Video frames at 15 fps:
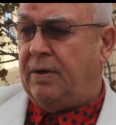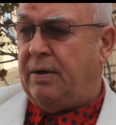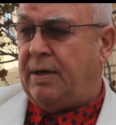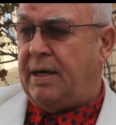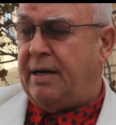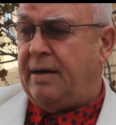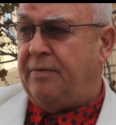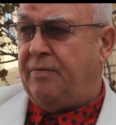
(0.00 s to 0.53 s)

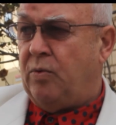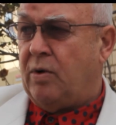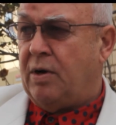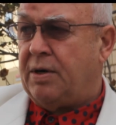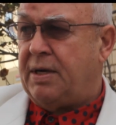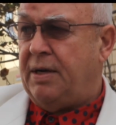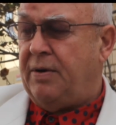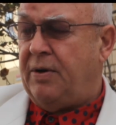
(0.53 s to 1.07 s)
lot of
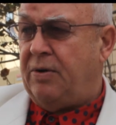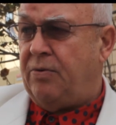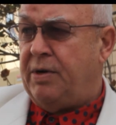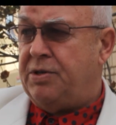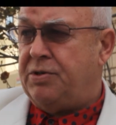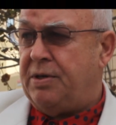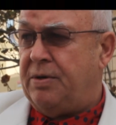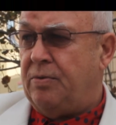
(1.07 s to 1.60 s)
work in the
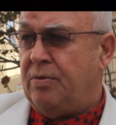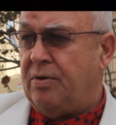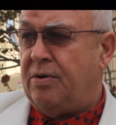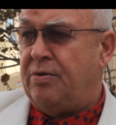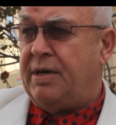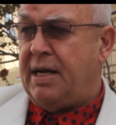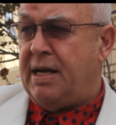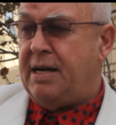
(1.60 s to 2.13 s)
original
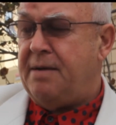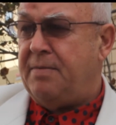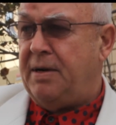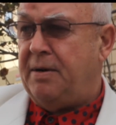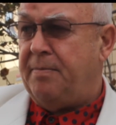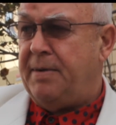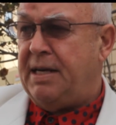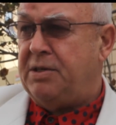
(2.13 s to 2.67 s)
World game in
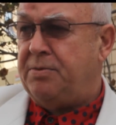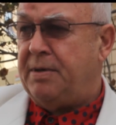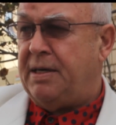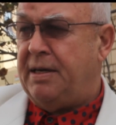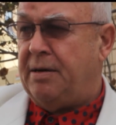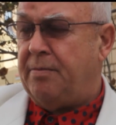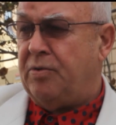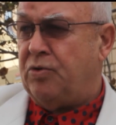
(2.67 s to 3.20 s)
the basement
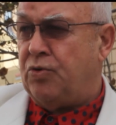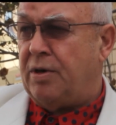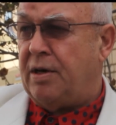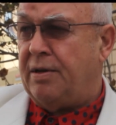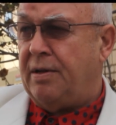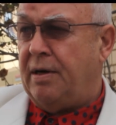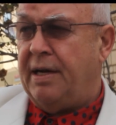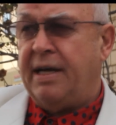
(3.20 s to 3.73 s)
to help
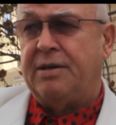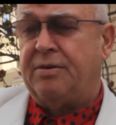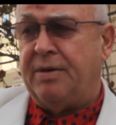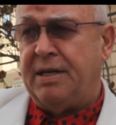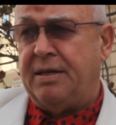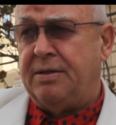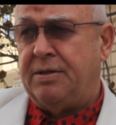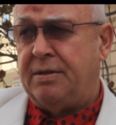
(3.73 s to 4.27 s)
draw the
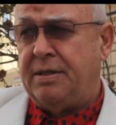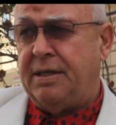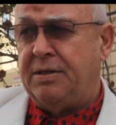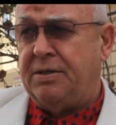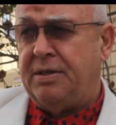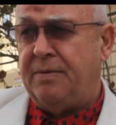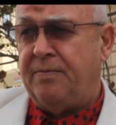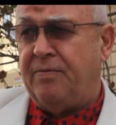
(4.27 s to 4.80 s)
electric
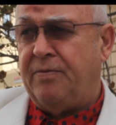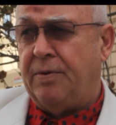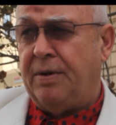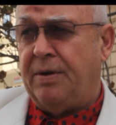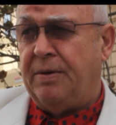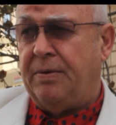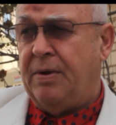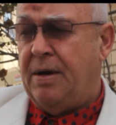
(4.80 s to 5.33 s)
system for
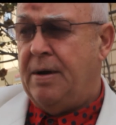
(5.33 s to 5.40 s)
the